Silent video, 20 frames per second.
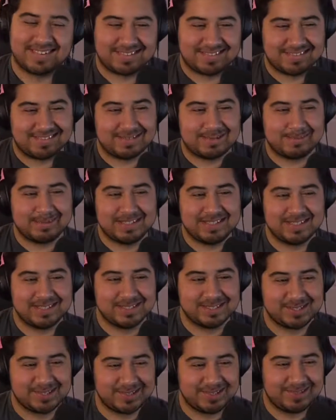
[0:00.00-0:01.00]
Oh, I'm in the
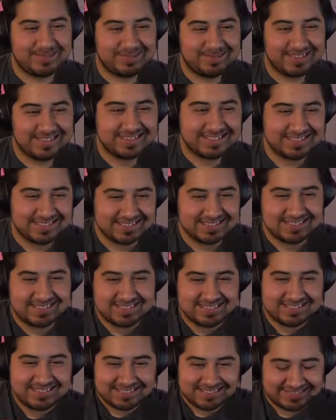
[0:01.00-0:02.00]
intro.
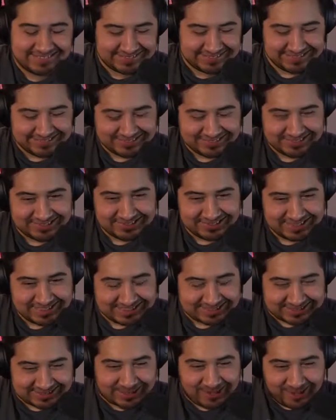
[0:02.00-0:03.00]
Dude,
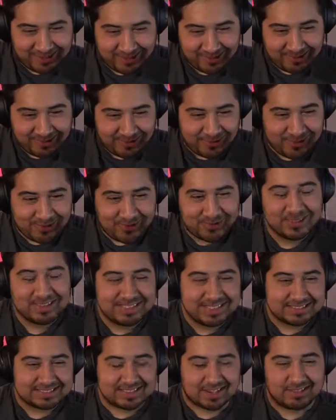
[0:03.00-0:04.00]
let's go.
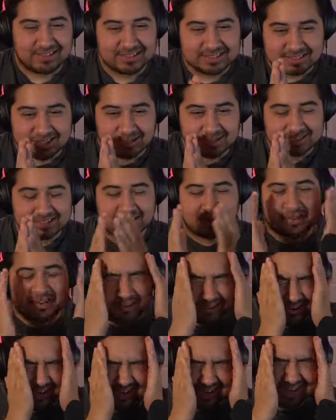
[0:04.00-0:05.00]
Let's go. Let's go. Let's go.
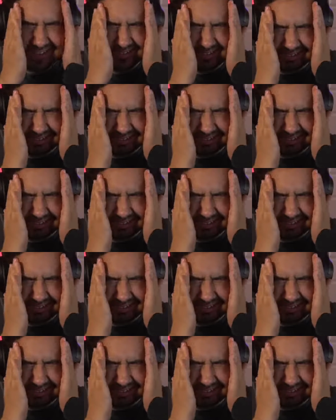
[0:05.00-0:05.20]
Okay.